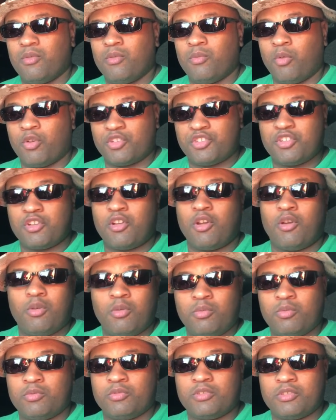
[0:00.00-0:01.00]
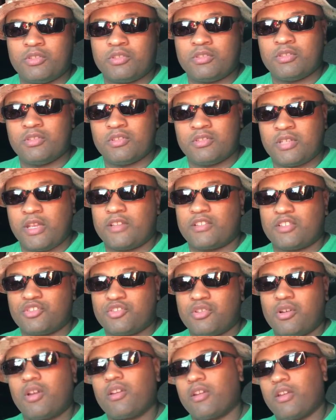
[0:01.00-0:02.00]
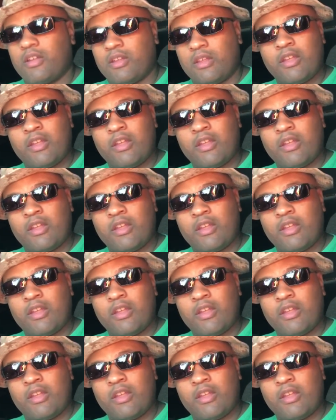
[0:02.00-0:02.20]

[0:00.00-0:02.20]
why don't you go take the truck